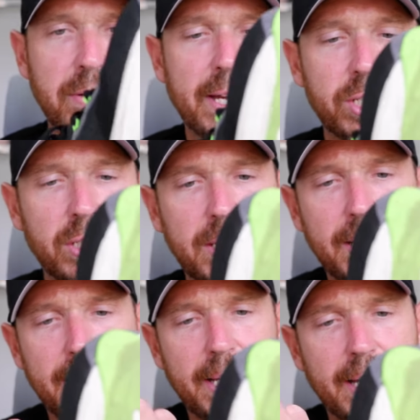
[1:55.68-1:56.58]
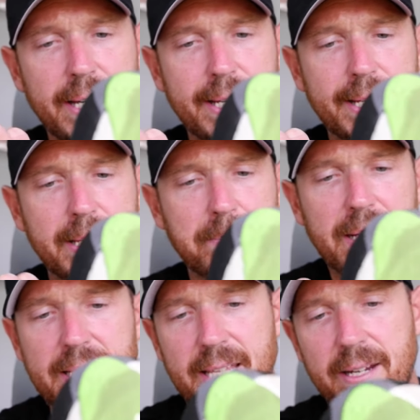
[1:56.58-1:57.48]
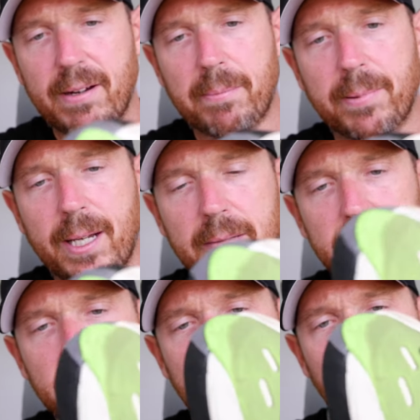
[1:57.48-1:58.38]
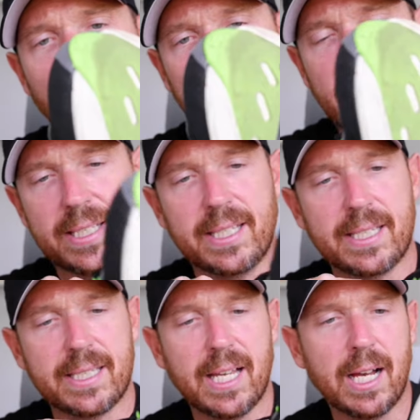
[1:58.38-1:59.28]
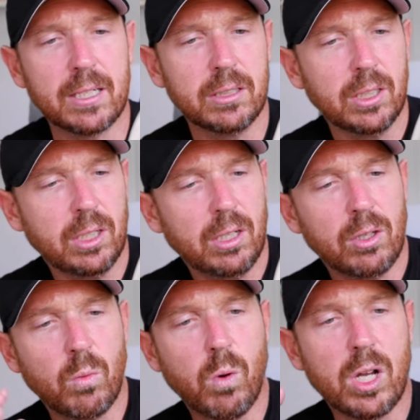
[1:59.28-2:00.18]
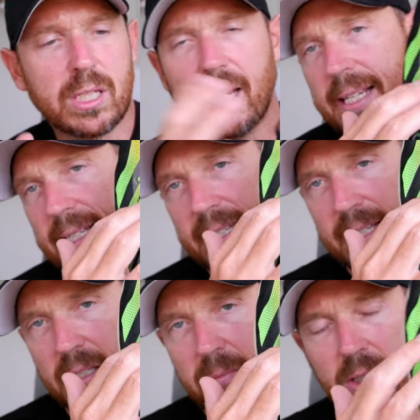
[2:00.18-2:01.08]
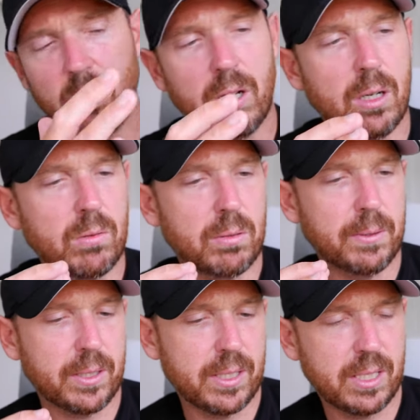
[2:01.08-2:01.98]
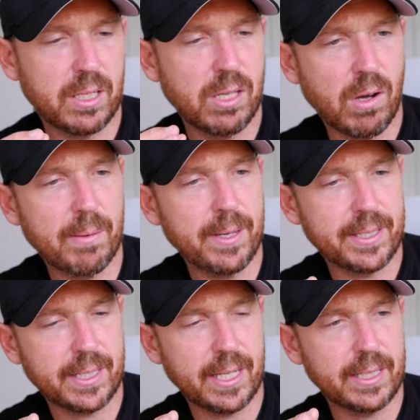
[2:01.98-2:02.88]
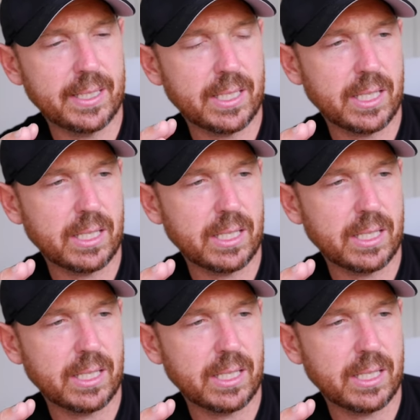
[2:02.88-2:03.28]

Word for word: of traction. Bedded there up, not a gusseted tongue. The worst lacing system in the world, because it's a nightmare to get these